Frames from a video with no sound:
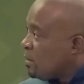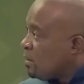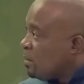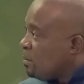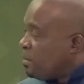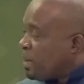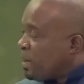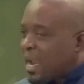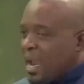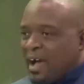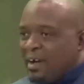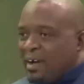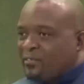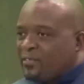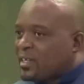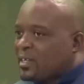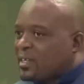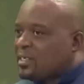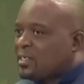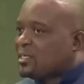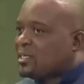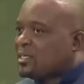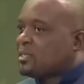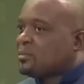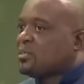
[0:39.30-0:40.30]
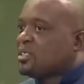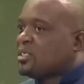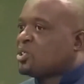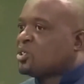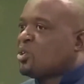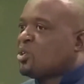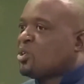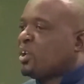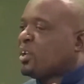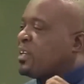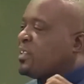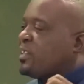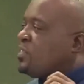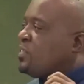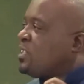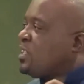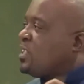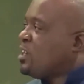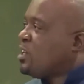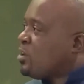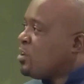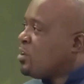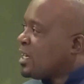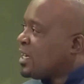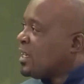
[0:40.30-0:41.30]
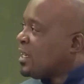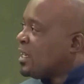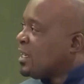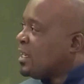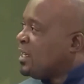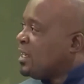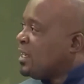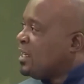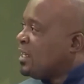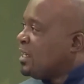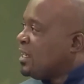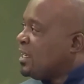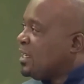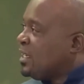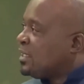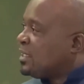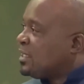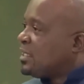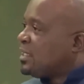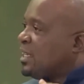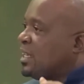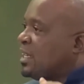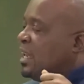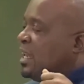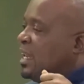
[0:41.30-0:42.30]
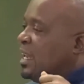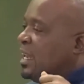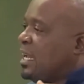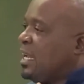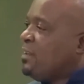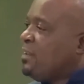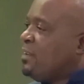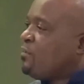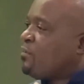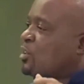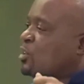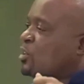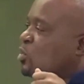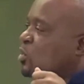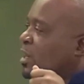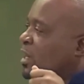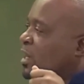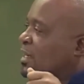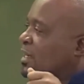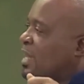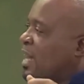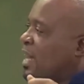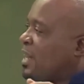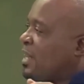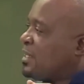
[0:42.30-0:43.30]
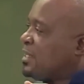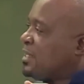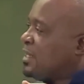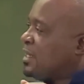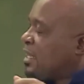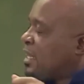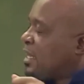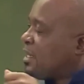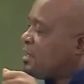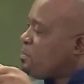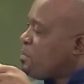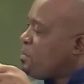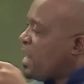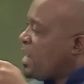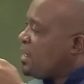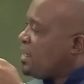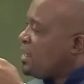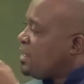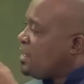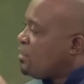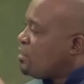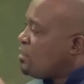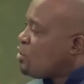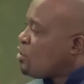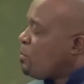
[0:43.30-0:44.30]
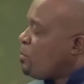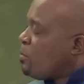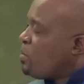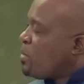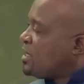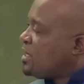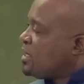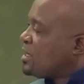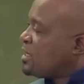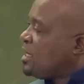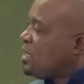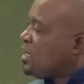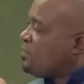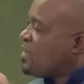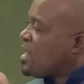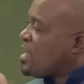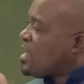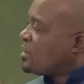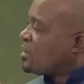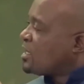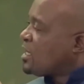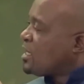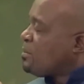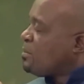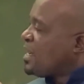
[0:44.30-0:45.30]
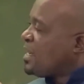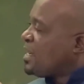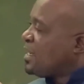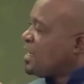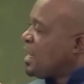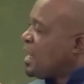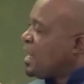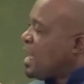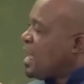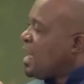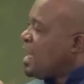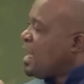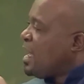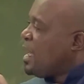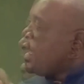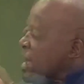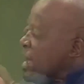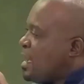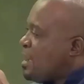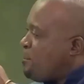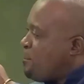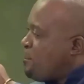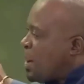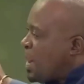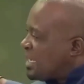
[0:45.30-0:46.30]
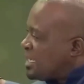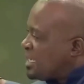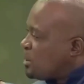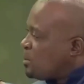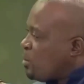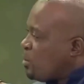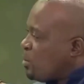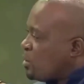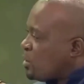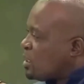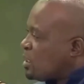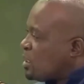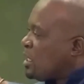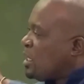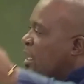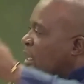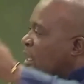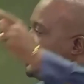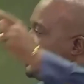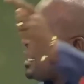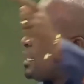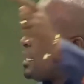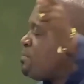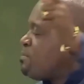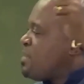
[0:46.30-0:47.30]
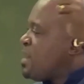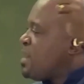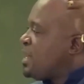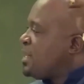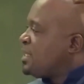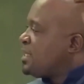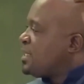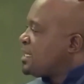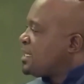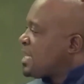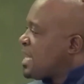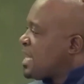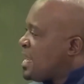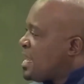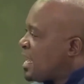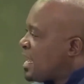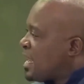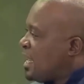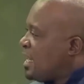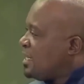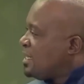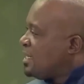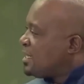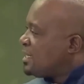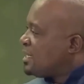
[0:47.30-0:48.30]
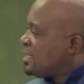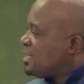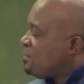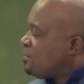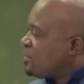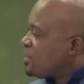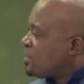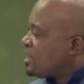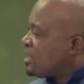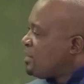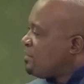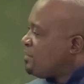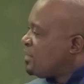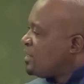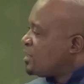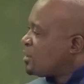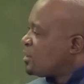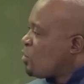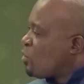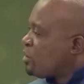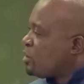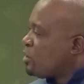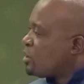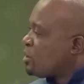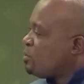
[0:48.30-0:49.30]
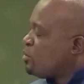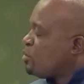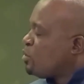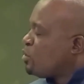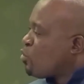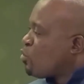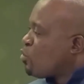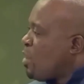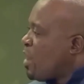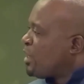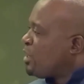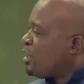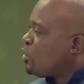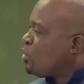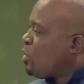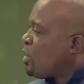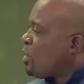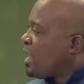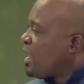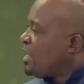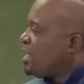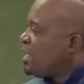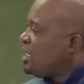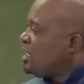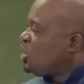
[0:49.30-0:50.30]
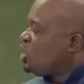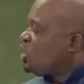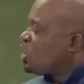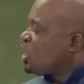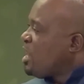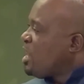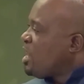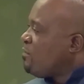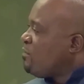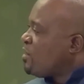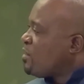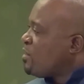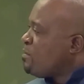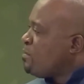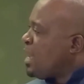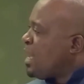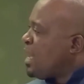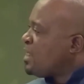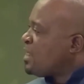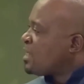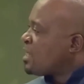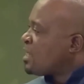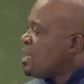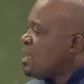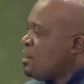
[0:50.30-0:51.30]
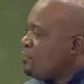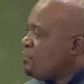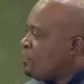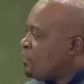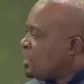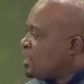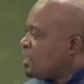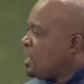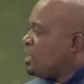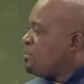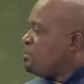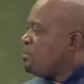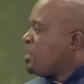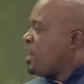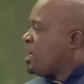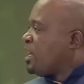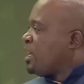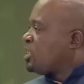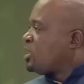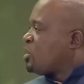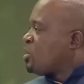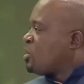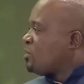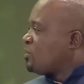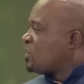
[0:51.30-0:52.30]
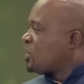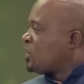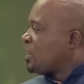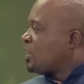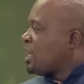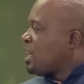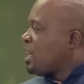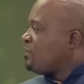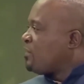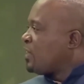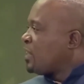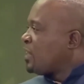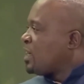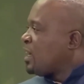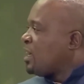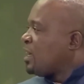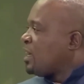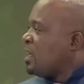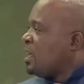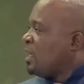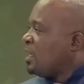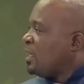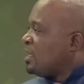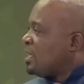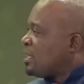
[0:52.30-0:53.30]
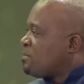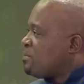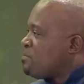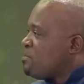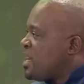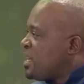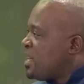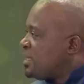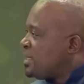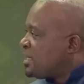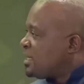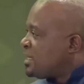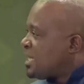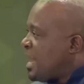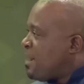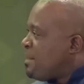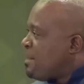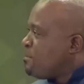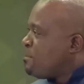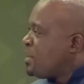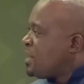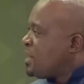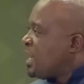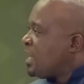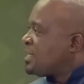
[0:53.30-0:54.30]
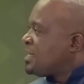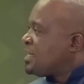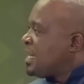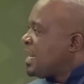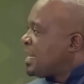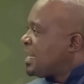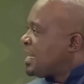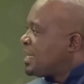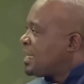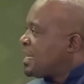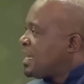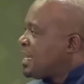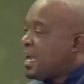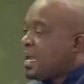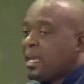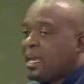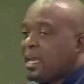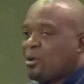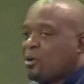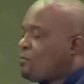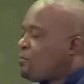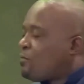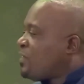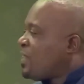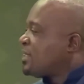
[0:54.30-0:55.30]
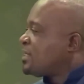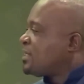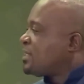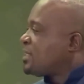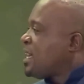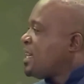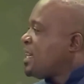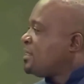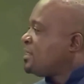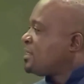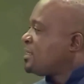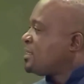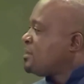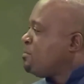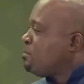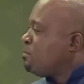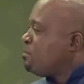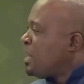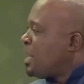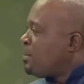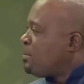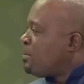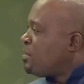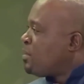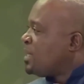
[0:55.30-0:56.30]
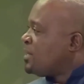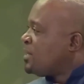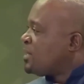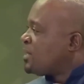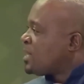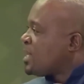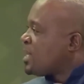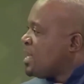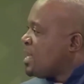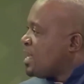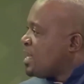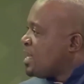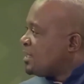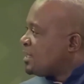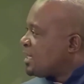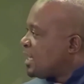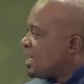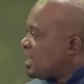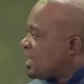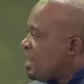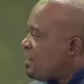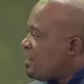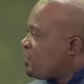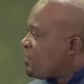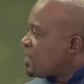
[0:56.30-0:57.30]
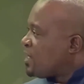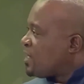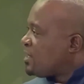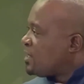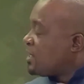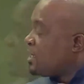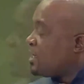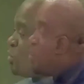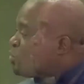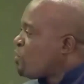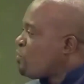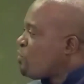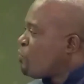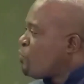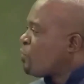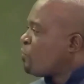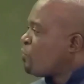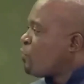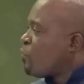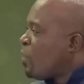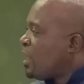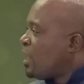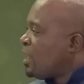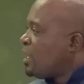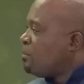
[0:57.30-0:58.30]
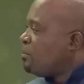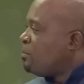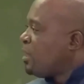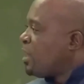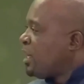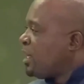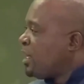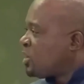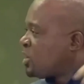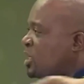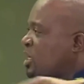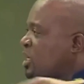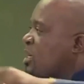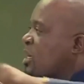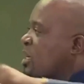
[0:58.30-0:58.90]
Pan-Africanism is not a theory. It's the lived solidarity that made the Ethiopians give Nelson Mandela a passport, that made Senegalese civil servants contribute $1 each every month for the liberation of South Africa, that made Zambia take care of us as Zimbabweans and South Africans as we fought for our liberation,